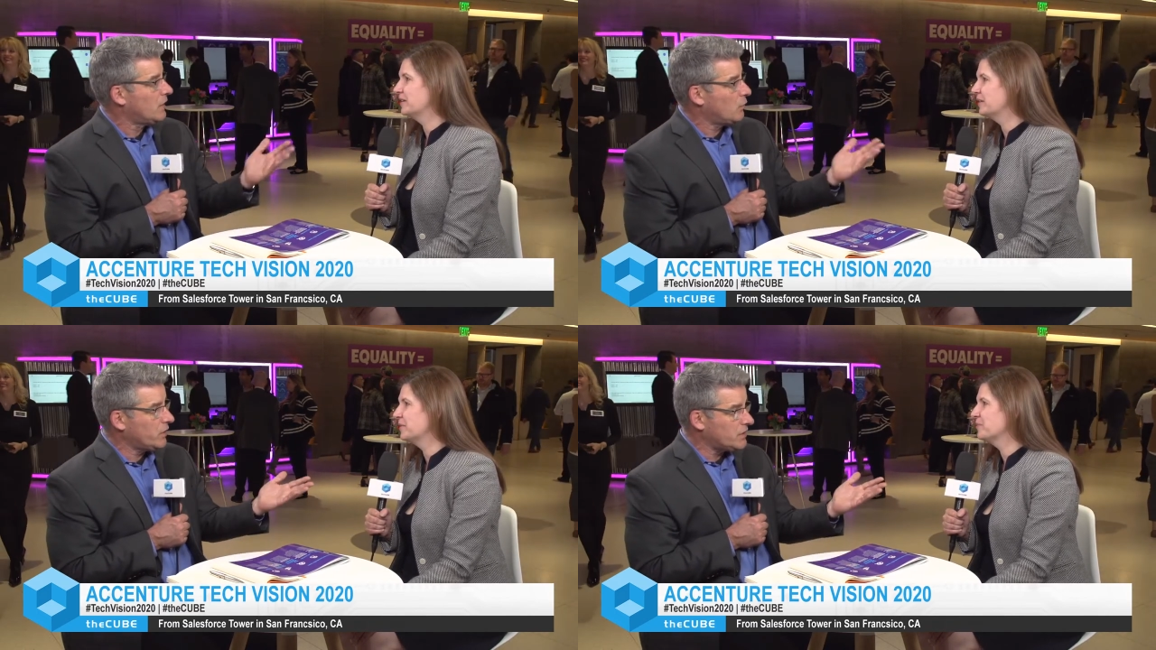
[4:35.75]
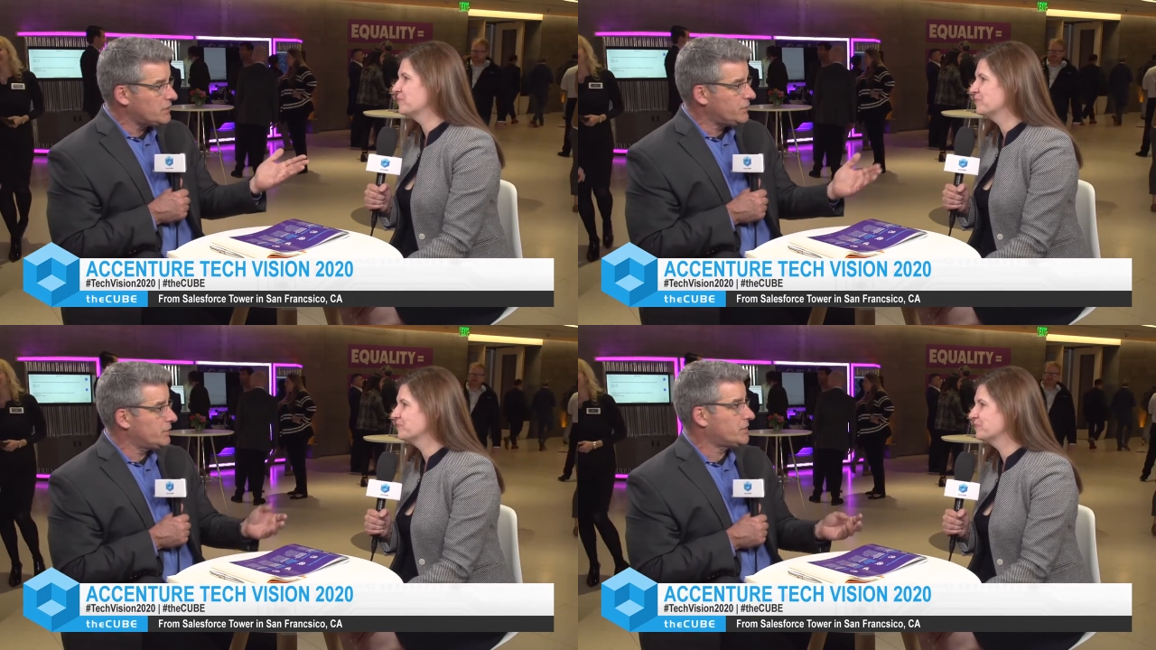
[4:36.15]
Speaker 1: Yeah. What
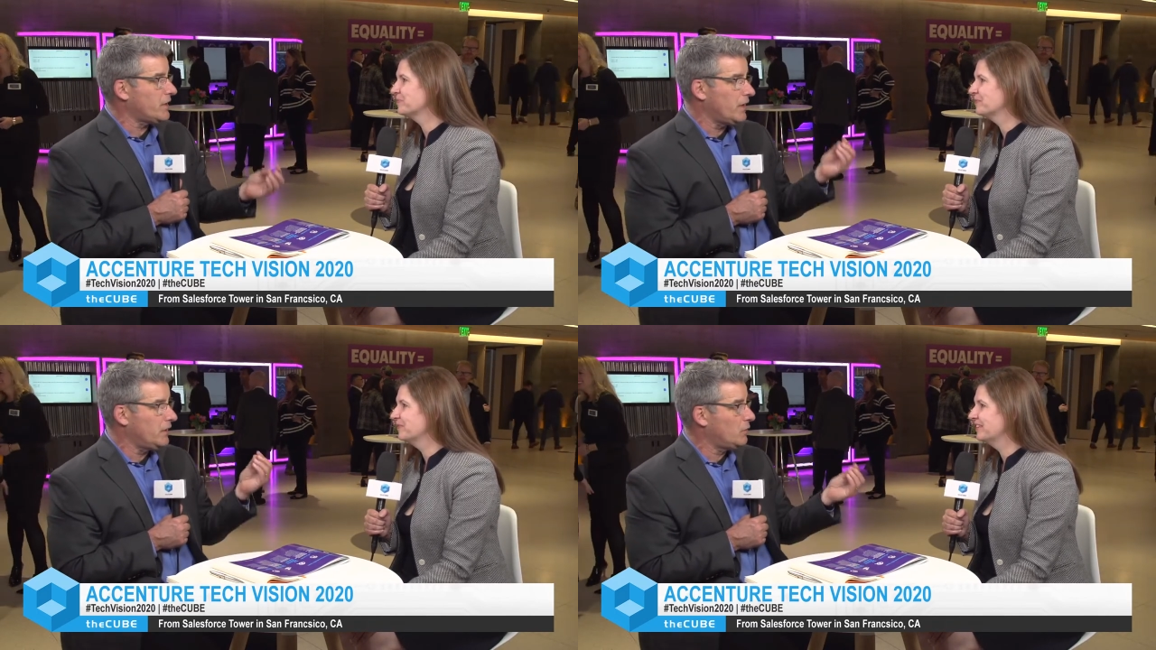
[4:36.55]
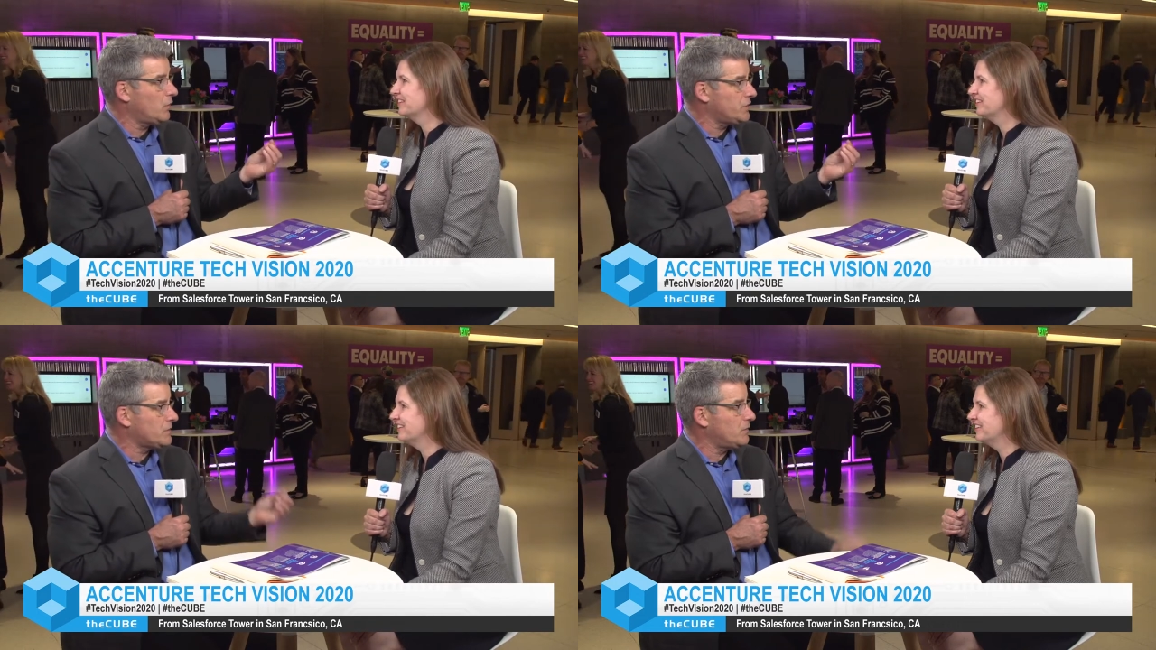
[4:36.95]
gets you excited?
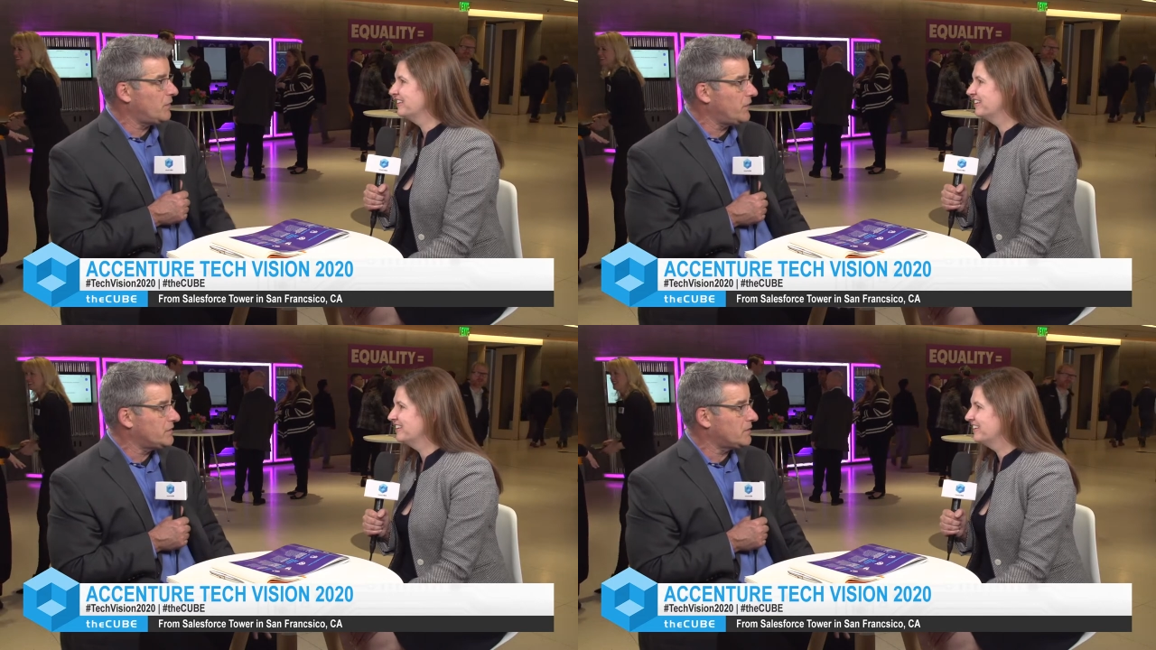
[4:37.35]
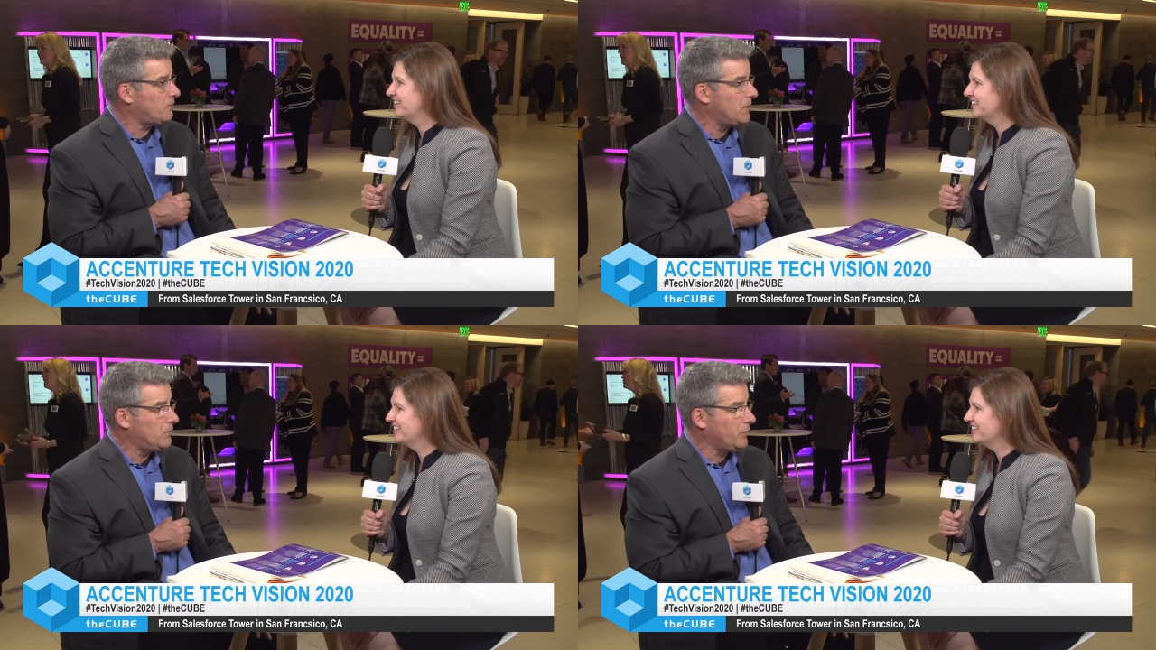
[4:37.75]
What are some of the things that
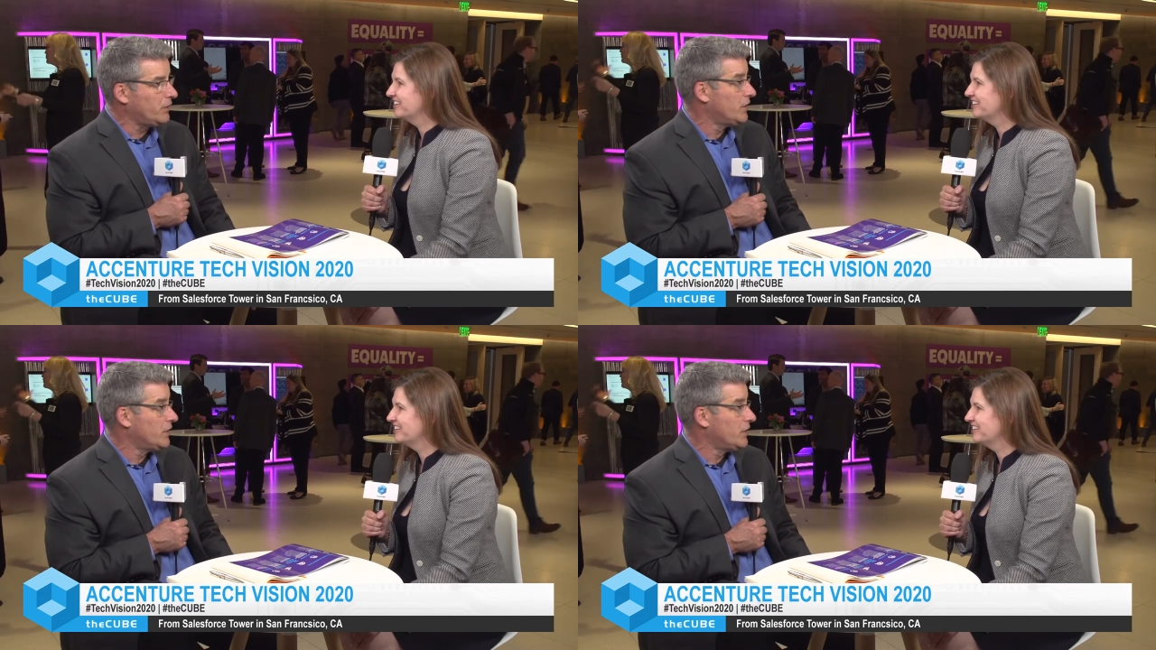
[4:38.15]
people